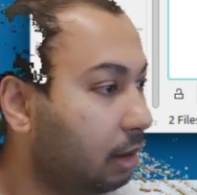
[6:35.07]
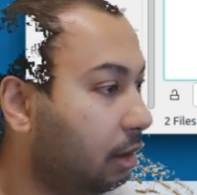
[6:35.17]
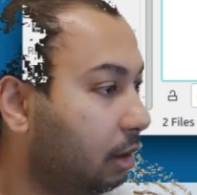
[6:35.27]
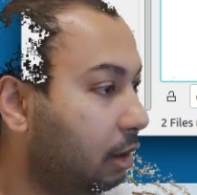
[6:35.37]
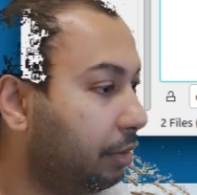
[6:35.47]

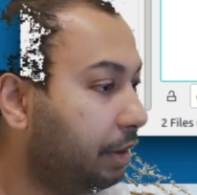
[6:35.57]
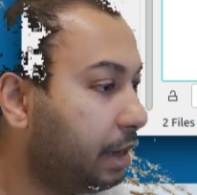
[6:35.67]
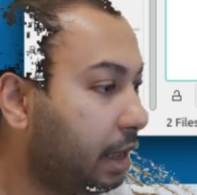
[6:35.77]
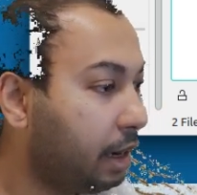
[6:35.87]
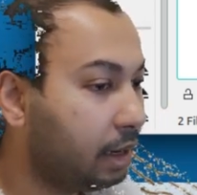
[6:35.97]

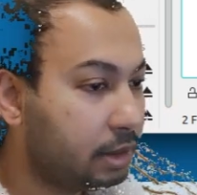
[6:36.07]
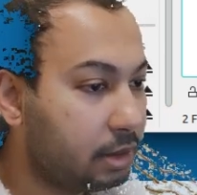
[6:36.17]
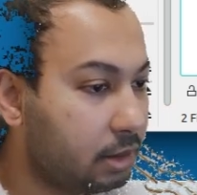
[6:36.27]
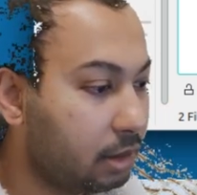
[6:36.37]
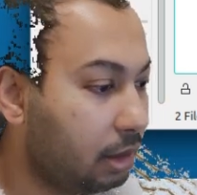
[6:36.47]

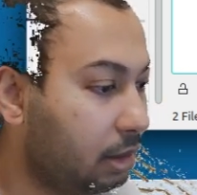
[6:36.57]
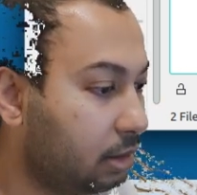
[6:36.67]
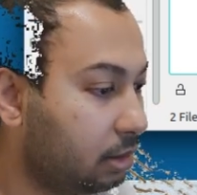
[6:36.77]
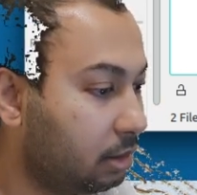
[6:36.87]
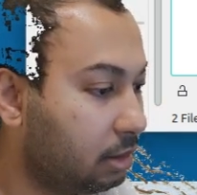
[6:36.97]
redirects
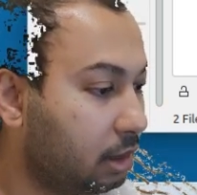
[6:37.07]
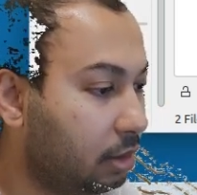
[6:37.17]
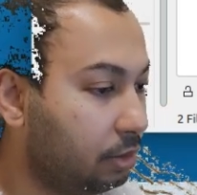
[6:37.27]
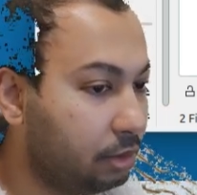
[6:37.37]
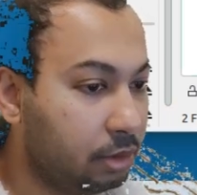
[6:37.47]
its
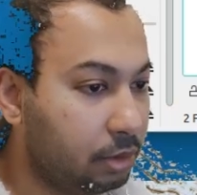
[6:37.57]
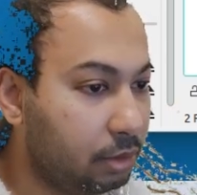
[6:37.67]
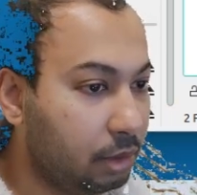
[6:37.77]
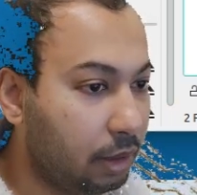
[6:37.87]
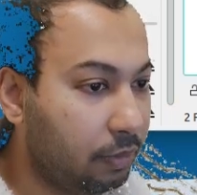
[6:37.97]
sound
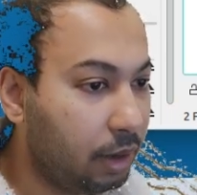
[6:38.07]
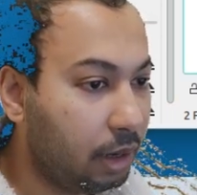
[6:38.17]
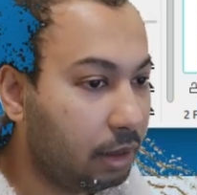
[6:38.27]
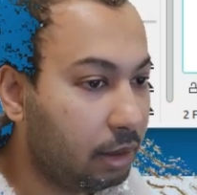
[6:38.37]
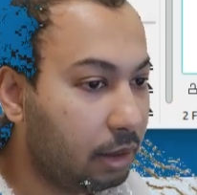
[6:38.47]
to that
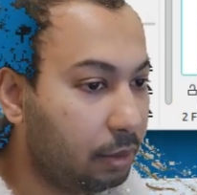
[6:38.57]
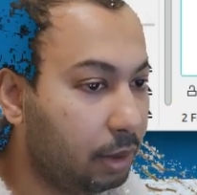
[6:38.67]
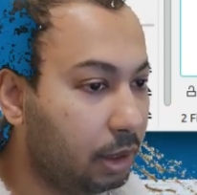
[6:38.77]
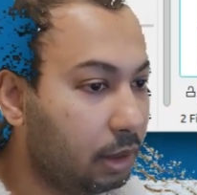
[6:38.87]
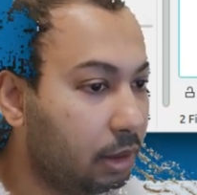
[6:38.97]
file.
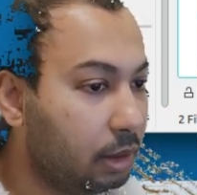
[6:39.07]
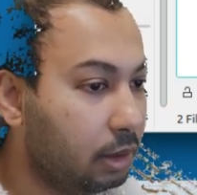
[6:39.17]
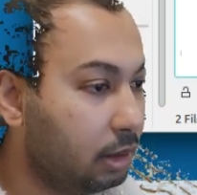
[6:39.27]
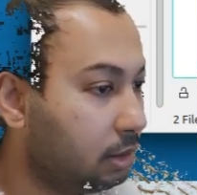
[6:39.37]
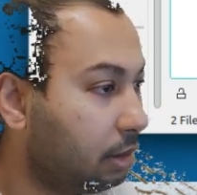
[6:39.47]
Anyway,
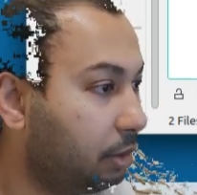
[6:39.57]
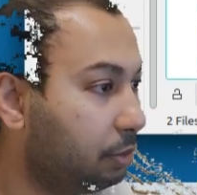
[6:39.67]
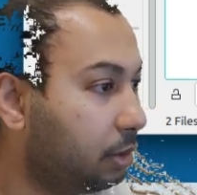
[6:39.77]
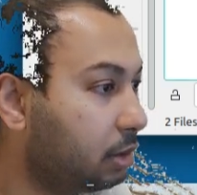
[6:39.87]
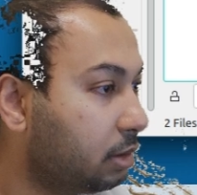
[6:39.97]
that's how
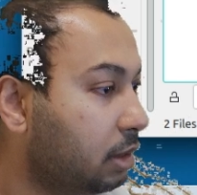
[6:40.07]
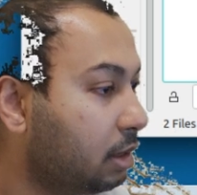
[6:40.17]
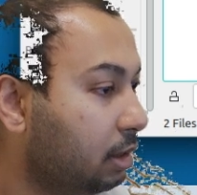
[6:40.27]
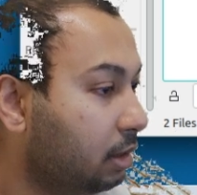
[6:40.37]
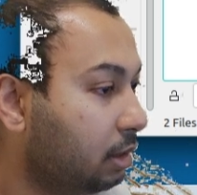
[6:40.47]
it works.
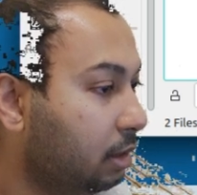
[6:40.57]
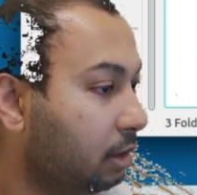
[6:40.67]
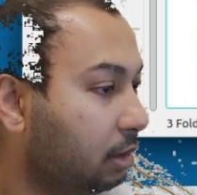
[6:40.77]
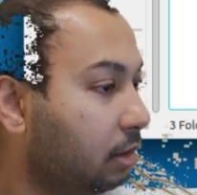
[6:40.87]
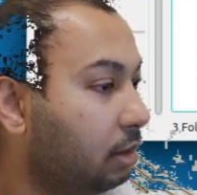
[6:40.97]

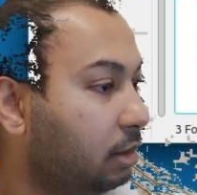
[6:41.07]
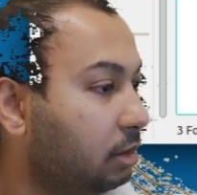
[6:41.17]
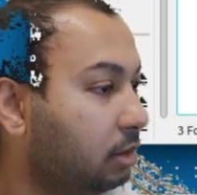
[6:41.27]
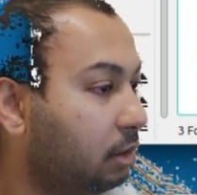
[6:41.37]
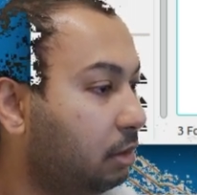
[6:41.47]

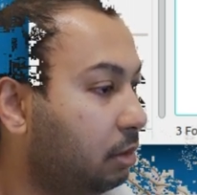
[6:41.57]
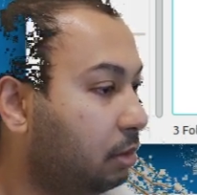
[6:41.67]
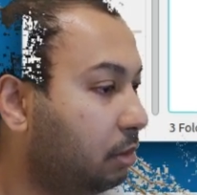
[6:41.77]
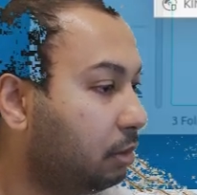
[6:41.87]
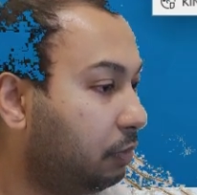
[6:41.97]

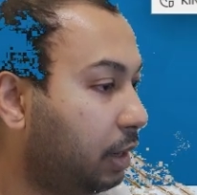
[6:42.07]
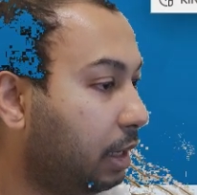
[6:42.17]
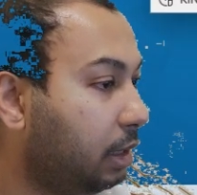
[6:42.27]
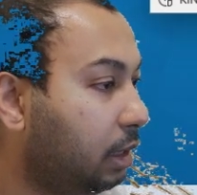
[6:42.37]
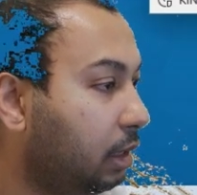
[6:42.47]
So
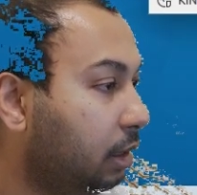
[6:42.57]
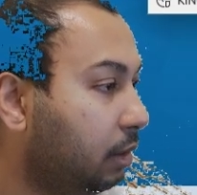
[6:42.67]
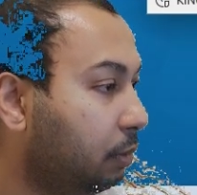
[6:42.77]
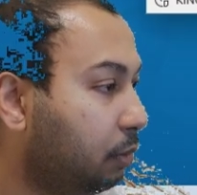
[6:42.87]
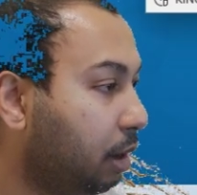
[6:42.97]

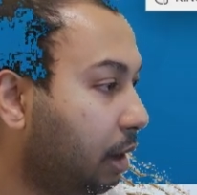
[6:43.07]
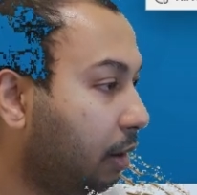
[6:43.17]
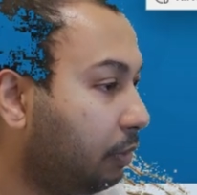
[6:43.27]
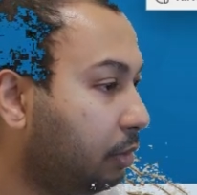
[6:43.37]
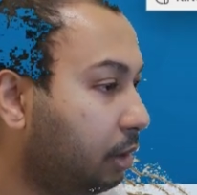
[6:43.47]
finally we
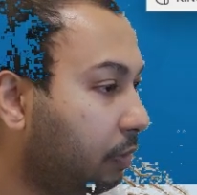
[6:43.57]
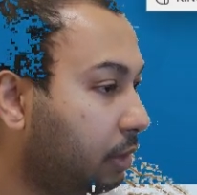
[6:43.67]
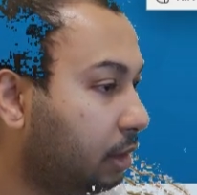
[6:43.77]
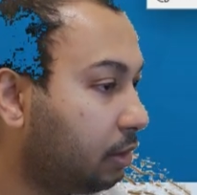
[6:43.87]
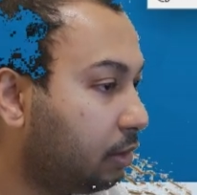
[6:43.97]
have to
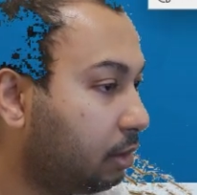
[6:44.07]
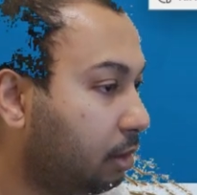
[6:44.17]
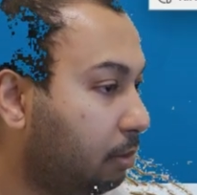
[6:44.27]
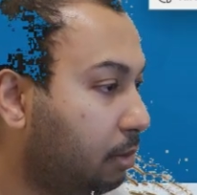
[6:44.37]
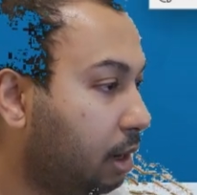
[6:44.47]
give this
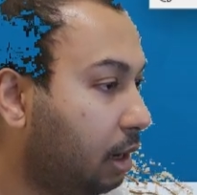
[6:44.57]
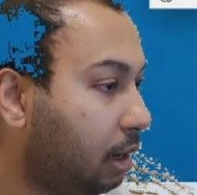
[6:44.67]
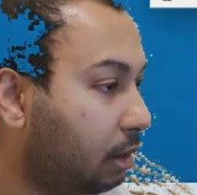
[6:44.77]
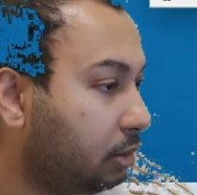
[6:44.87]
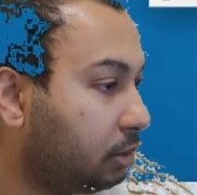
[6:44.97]

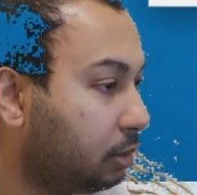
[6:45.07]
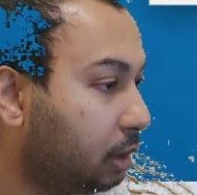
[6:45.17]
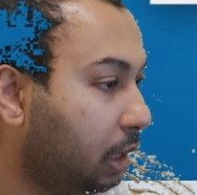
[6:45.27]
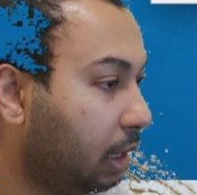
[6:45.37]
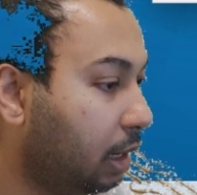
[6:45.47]
command
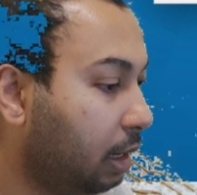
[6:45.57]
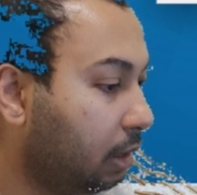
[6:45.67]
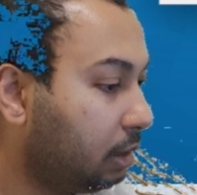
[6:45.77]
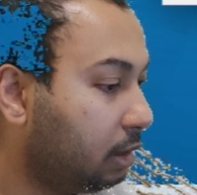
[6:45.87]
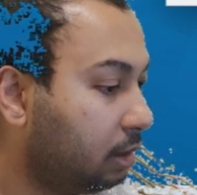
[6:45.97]
so
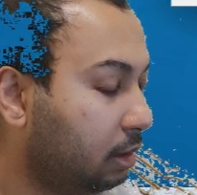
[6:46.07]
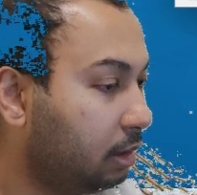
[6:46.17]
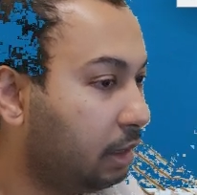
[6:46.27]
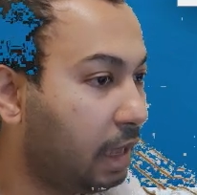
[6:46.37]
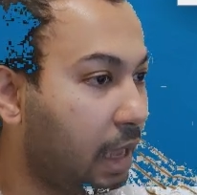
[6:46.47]
that
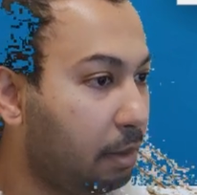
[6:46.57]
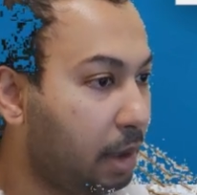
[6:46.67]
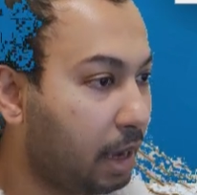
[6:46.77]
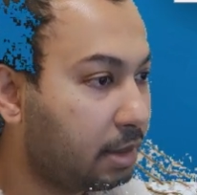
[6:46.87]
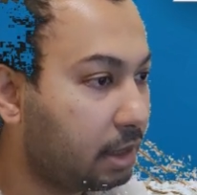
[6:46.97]
the
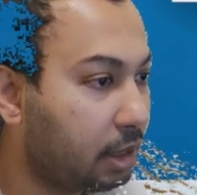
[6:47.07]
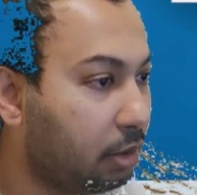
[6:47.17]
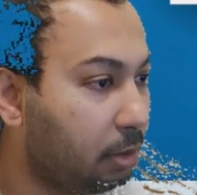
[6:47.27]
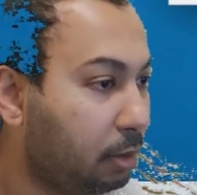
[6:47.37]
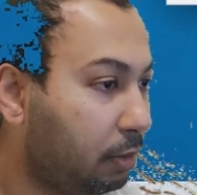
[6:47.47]
game
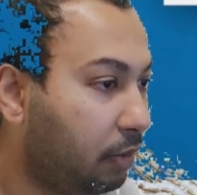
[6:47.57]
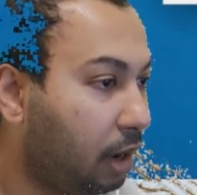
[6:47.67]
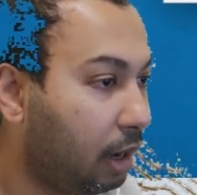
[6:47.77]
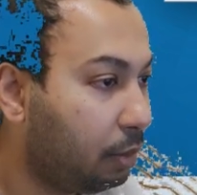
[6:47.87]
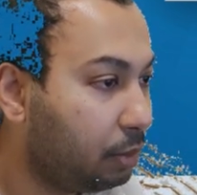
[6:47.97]
executable
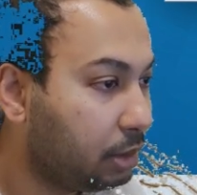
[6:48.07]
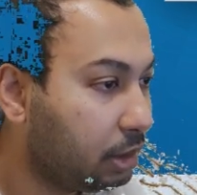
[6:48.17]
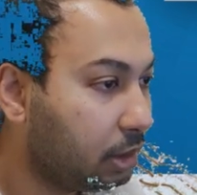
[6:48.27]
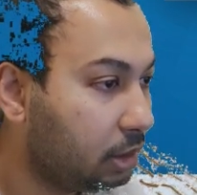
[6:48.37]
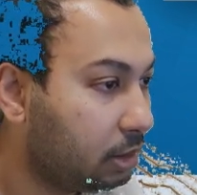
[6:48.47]
file, which
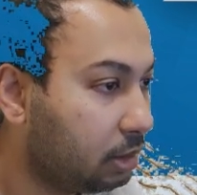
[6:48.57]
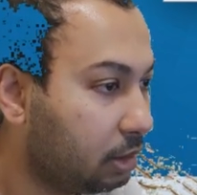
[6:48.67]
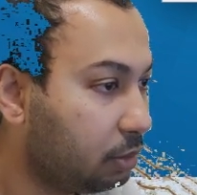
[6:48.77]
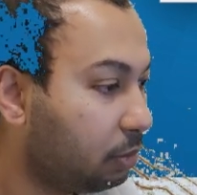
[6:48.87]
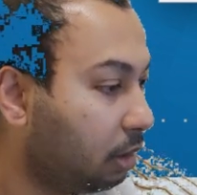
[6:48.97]
is
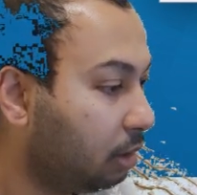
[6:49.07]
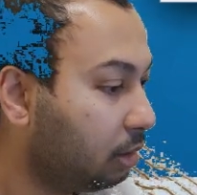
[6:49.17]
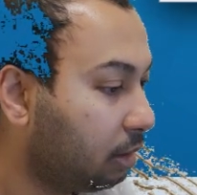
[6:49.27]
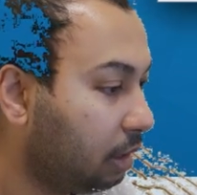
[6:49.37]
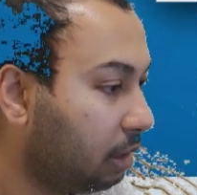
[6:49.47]
this
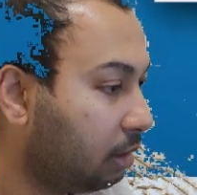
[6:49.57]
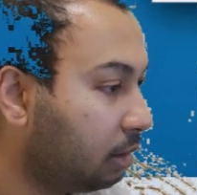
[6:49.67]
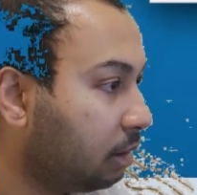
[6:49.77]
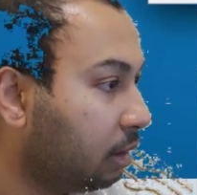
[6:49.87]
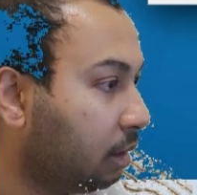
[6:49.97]
one, can